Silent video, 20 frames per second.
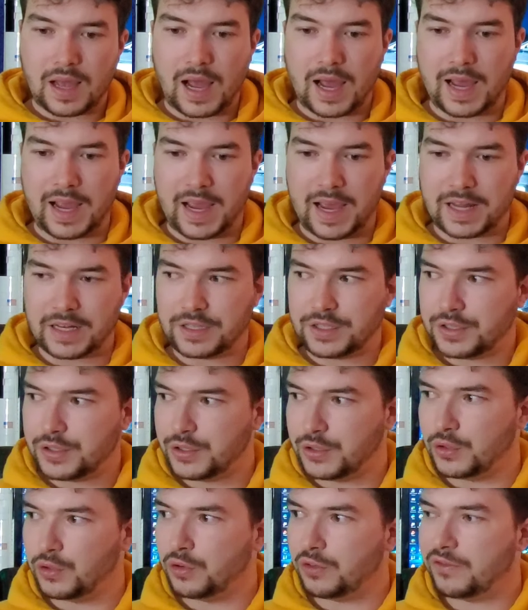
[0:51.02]
I had
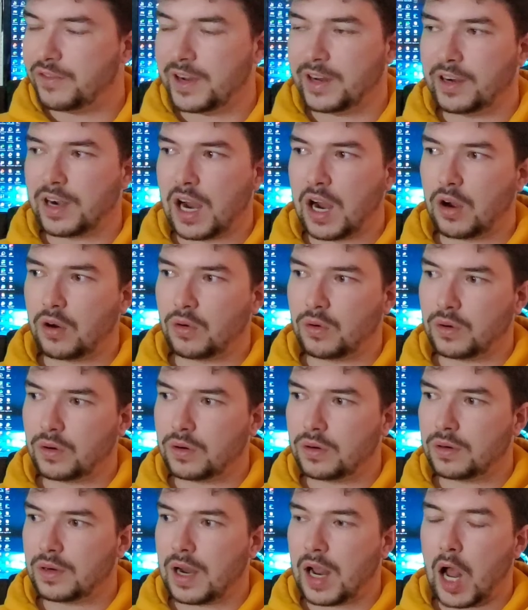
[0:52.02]
to figure out
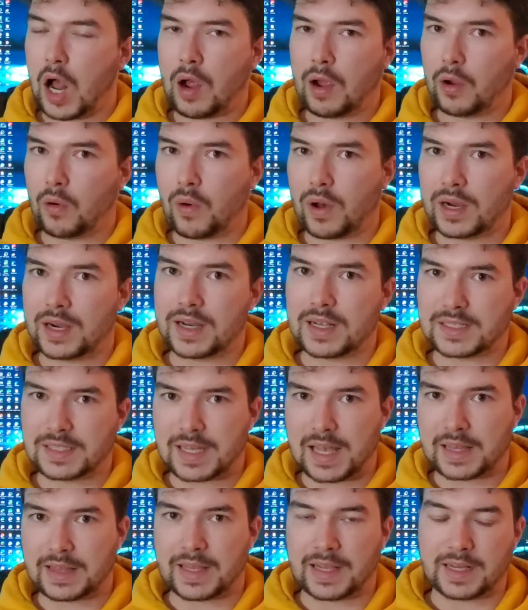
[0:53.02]
how I wanted to
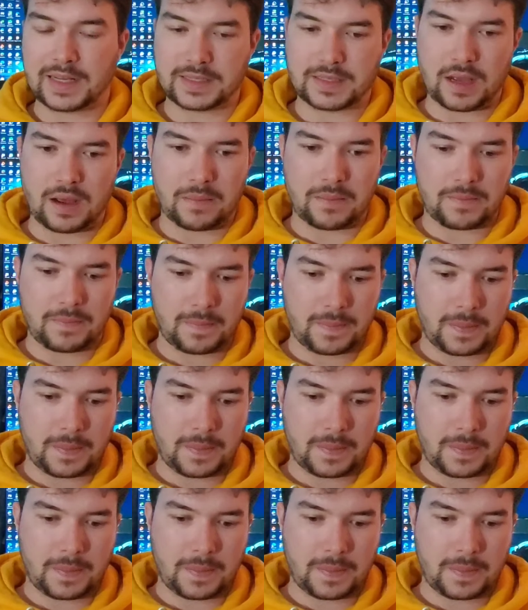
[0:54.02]
set things up.